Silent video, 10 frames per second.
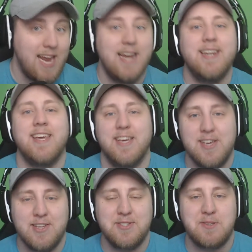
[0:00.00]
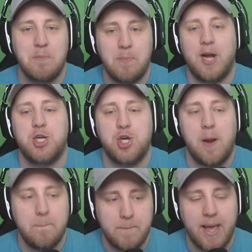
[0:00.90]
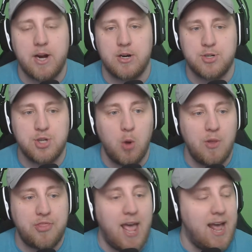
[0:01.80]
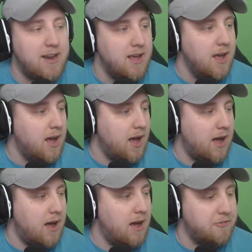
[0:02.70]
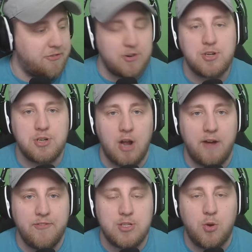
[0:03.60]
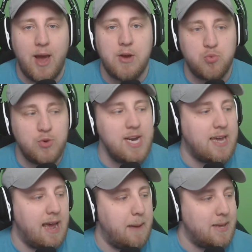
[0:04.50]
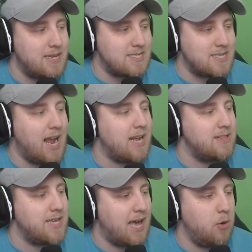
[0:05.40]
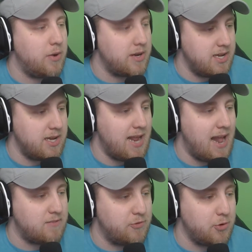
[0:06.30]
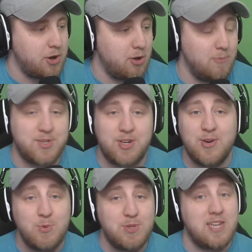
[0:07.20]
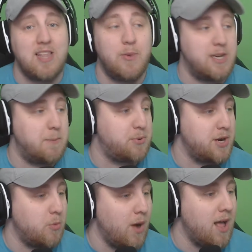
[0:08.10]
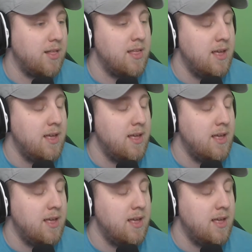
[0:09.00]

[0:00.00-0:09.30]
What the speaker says: is much better. So with that, first off, let's go ahead and recap exactly how we did at the Florida home series, which I thought we did pretty well.